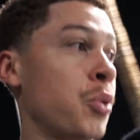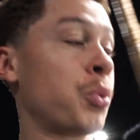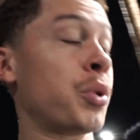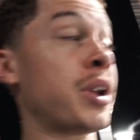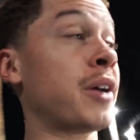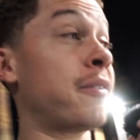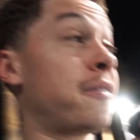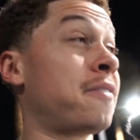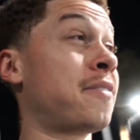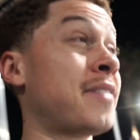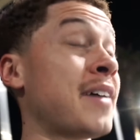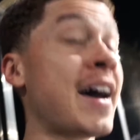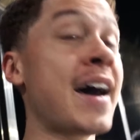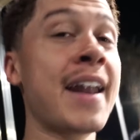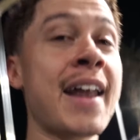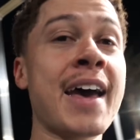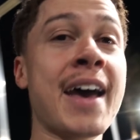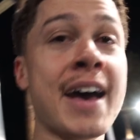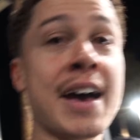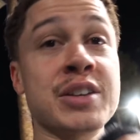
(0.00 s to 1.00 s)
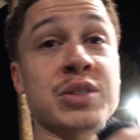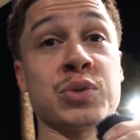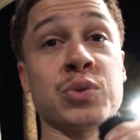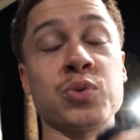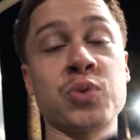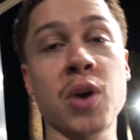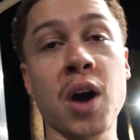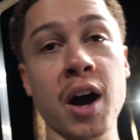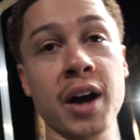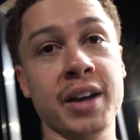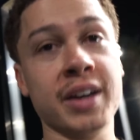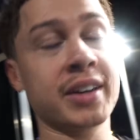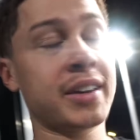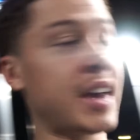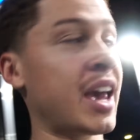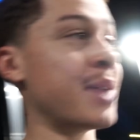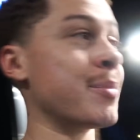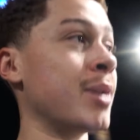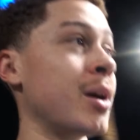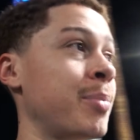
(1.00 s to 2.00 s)
when a fat ass rock
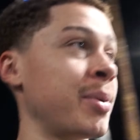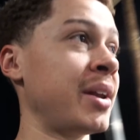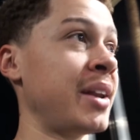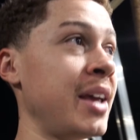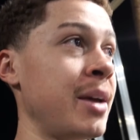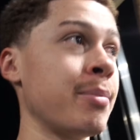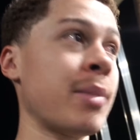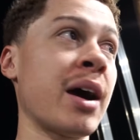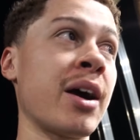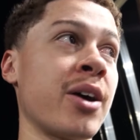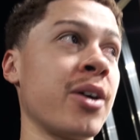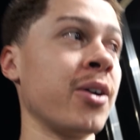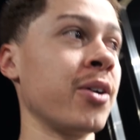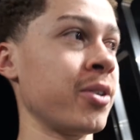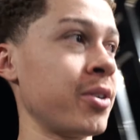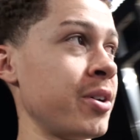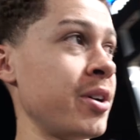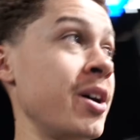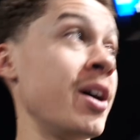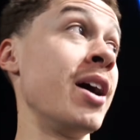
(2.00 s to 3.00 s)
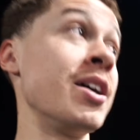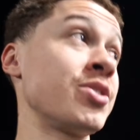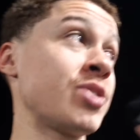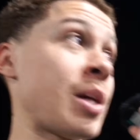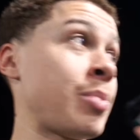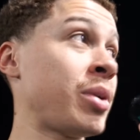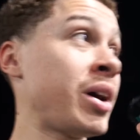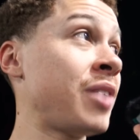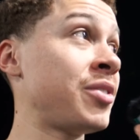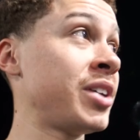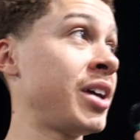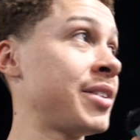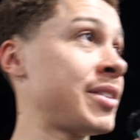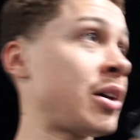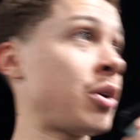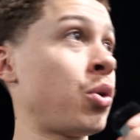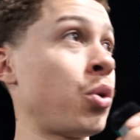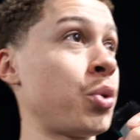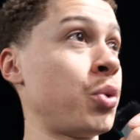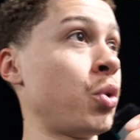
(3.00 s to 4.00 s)
came up and hit my car. So I probably have to get
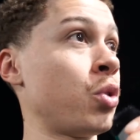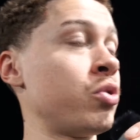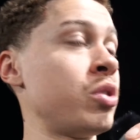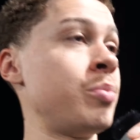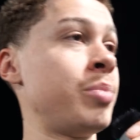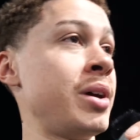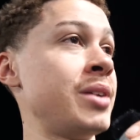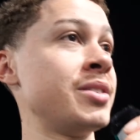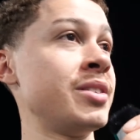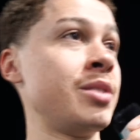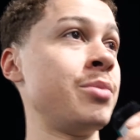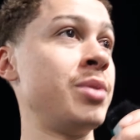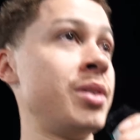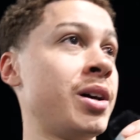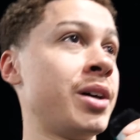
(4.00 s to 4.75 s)
that whole door repainted, to be